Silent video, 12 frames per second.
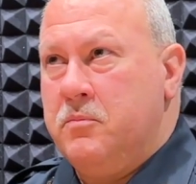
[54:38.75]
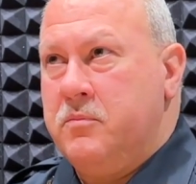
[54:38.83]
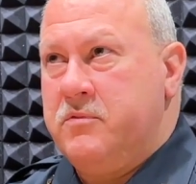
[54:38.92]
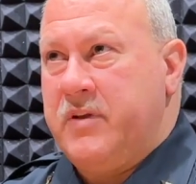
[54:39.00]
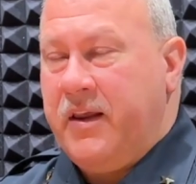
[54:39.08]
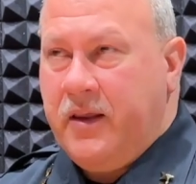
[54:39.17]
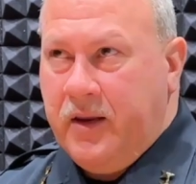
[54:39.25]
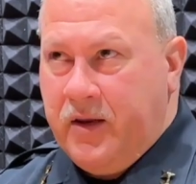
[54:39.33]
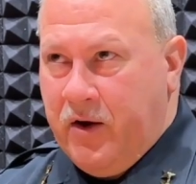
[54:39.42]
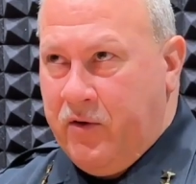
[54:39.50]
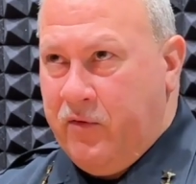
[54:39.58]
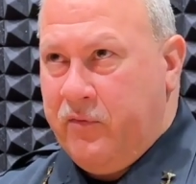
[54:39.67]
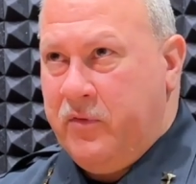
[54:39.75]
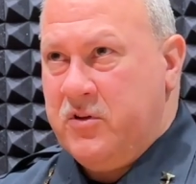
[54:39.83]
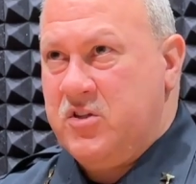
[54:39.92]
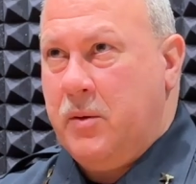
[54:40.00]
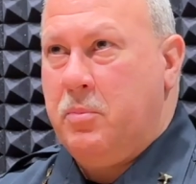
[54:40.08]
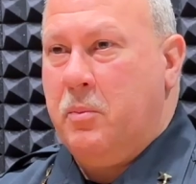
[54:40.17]
taking care of and
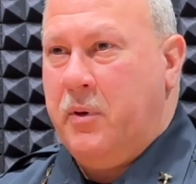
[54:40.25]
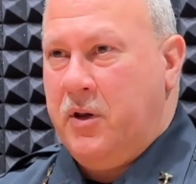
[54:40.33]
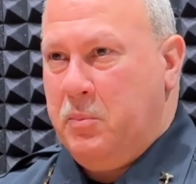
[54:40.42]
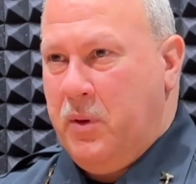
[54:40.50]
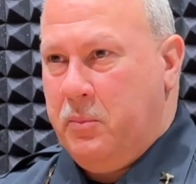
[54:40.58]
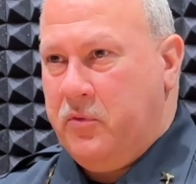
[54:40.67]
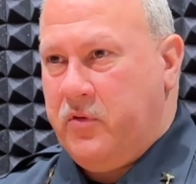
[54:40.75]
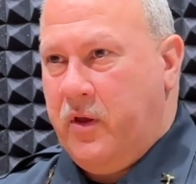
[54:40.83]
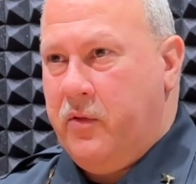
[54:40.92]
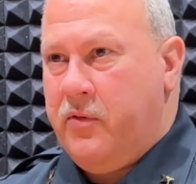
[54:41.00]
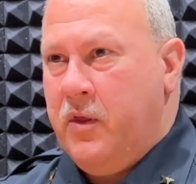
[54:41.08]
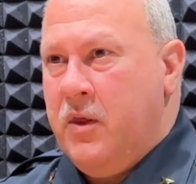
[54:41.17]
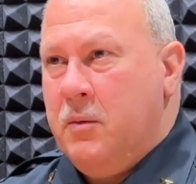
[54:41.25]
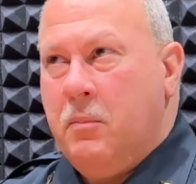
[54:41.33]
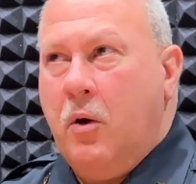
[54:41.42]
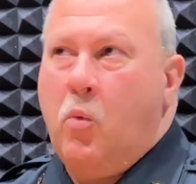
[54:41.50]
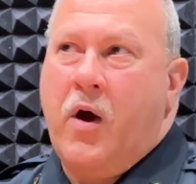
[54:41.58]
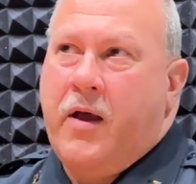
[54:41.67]
supplementing people's health,
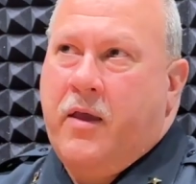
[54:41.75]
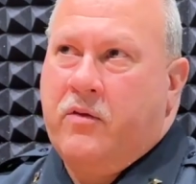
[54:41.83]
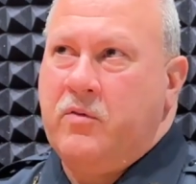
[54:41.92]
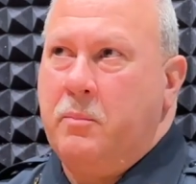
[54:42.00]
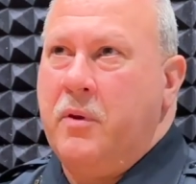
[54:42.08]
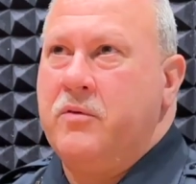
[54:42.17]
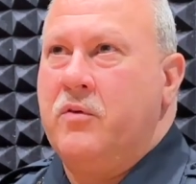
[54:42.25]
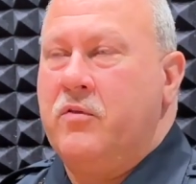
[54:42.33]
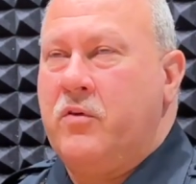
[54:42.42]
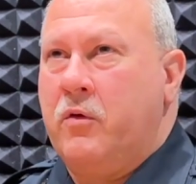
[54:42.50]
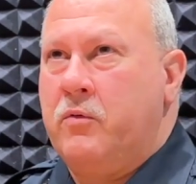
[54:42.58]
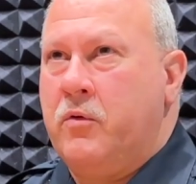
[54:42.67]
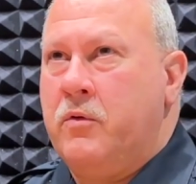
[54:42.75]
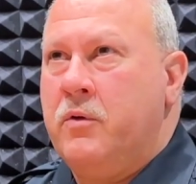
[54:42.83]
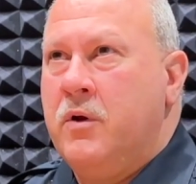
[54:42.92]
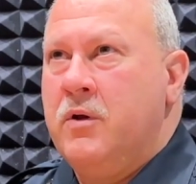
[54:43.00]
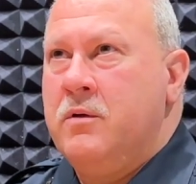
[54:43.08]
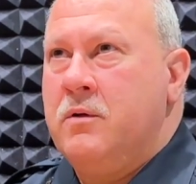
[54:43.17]
but why, as a business owner,
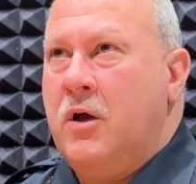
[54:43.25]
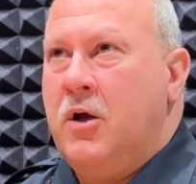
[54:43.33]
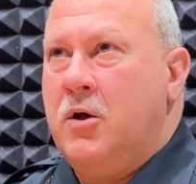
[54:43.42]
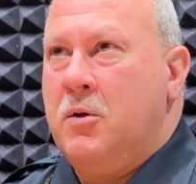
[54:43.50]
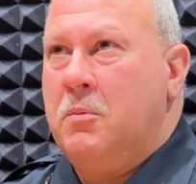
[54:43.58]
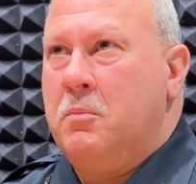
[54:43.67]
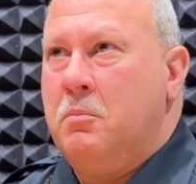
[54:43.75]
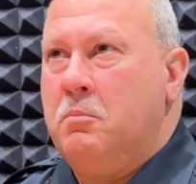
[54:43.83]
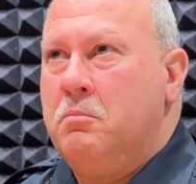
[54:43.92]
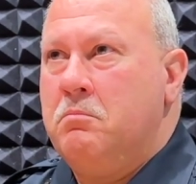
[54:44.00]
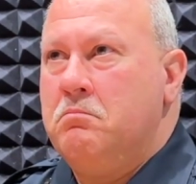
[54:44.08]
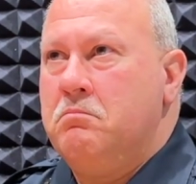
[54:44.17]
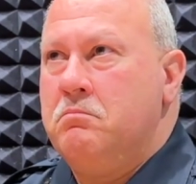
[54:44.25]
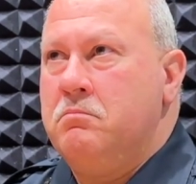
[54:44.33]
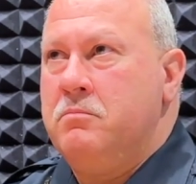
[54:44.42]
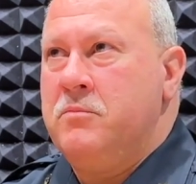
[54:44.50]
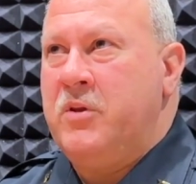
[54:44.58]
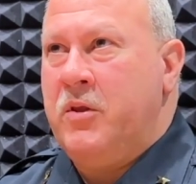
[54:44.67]

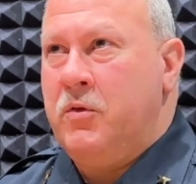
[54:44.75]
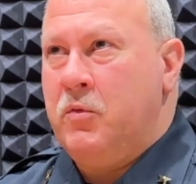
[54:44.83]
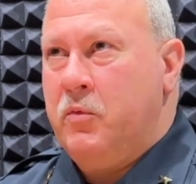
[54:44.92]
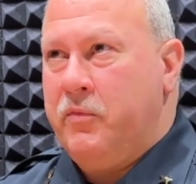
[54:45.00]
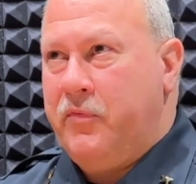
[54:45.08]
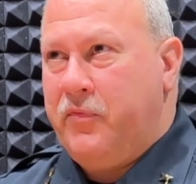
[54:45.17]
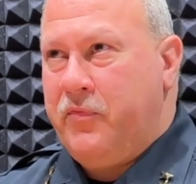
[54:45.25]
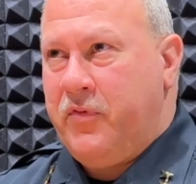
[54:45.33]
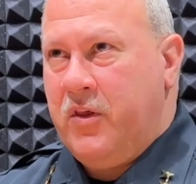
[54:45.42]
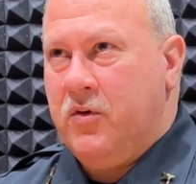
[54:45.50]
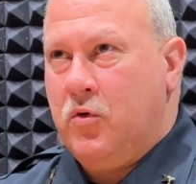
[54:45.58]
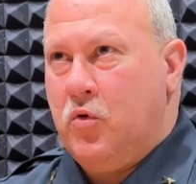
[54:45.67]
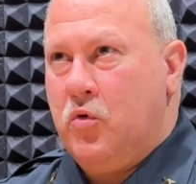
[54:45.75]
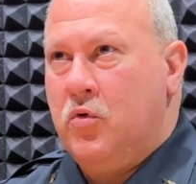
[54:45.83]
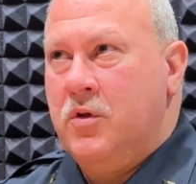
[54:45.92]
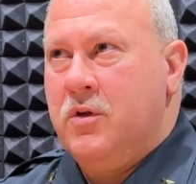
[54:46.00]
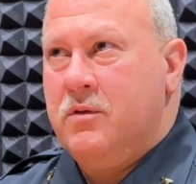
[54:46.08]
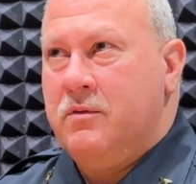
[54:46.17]
do you feel
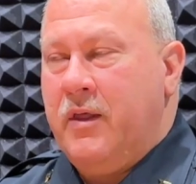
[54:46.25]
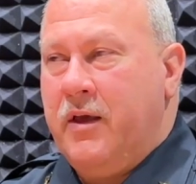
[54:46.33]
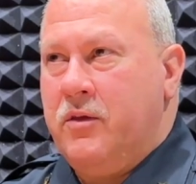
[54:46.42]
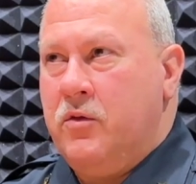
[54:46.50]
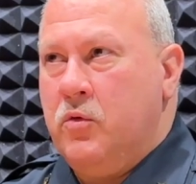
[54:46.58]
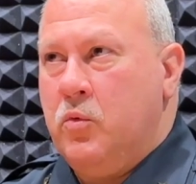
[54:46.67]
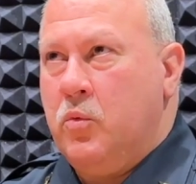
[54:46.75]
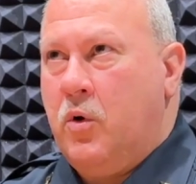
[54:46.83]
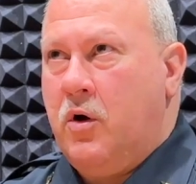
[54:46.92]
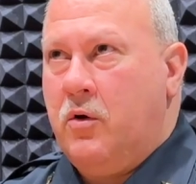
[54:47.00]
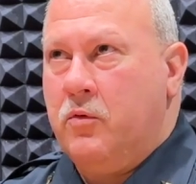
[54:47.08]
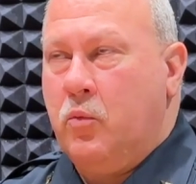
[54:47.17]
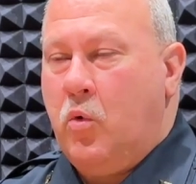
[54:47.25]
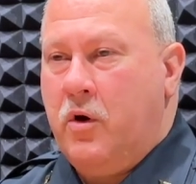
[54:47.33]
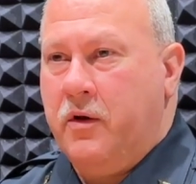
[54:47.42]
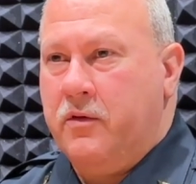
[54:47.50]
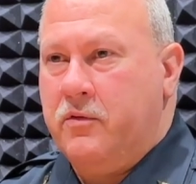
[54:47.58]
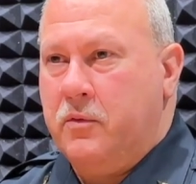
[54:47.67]
that you all
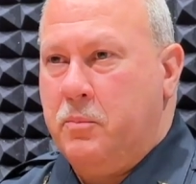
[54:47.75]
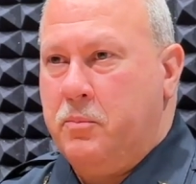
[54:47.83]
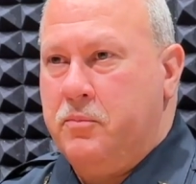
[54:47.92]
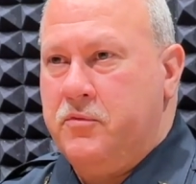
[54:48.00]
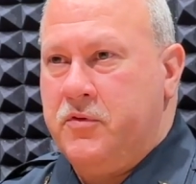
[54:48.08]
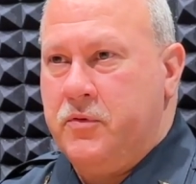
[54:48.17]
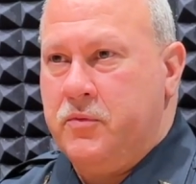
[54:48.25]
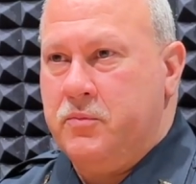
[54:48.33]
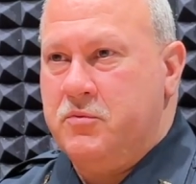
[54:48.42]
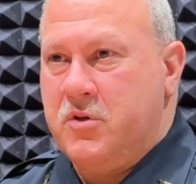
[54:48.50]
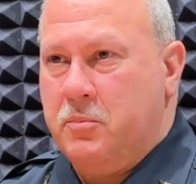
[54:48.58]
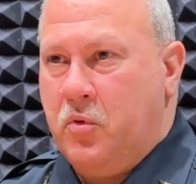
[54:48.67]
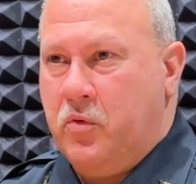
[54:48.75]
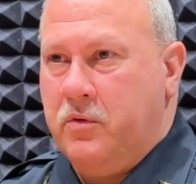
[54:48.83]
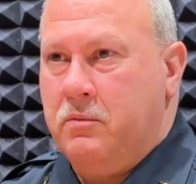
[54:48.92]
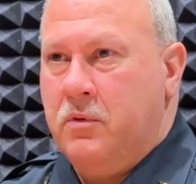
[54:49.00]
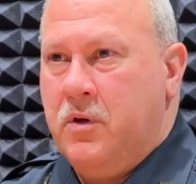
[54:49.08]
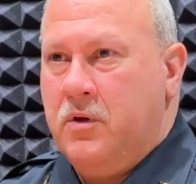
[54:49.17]
wanted to support
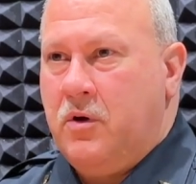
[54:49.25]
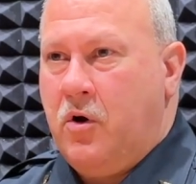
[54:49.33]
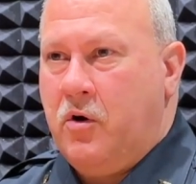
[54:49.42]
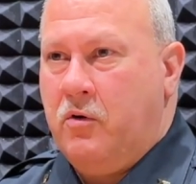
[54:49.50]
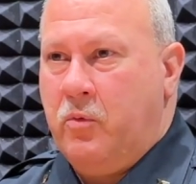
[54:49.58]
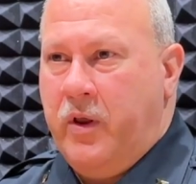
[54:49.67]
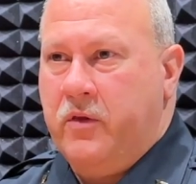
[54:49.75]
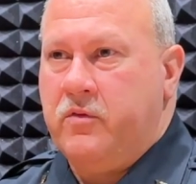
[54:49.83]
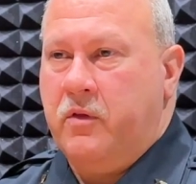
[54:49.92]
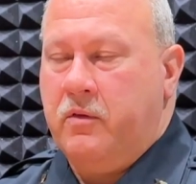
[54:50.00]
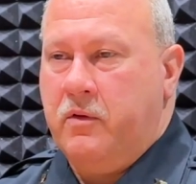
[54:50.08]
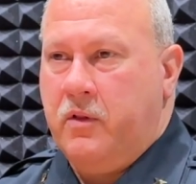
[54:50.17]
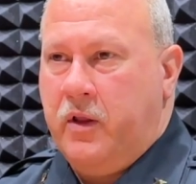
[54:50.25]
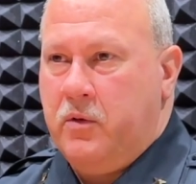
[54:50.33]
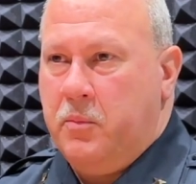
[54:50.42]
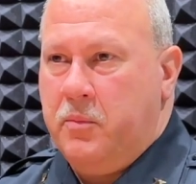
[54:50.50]
our race and the Lakeland